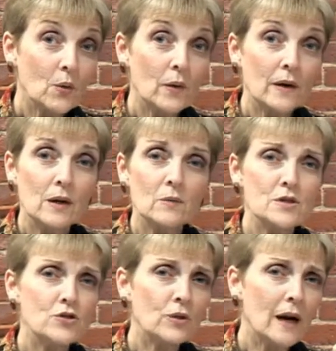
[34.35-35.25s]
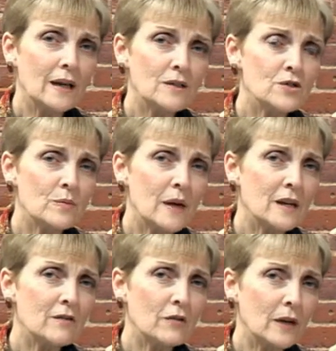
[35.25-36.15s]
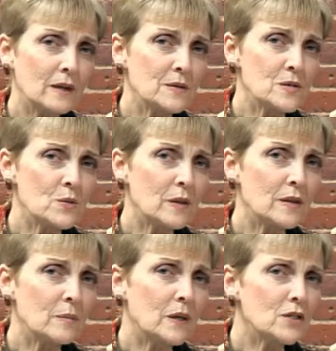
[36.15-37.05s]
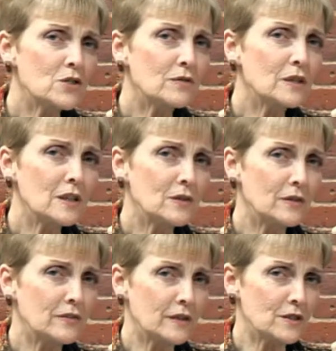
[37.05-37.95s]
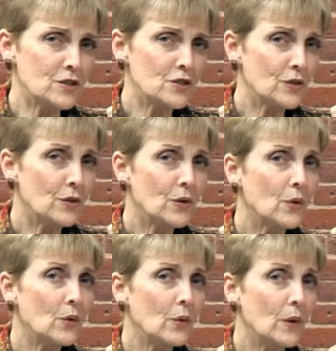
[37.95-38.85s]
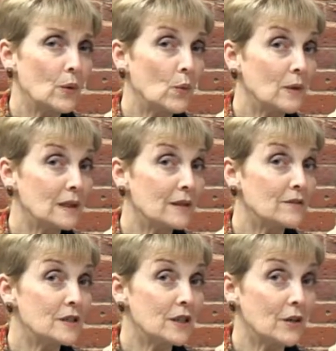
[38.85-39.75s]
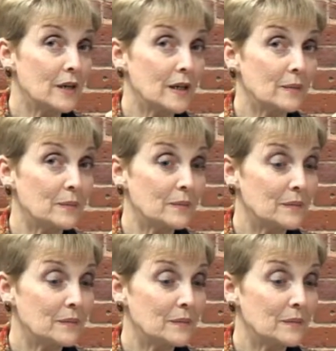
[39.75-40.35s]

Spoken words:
where he was trying to make friends with a bunch of little fish who lived near him.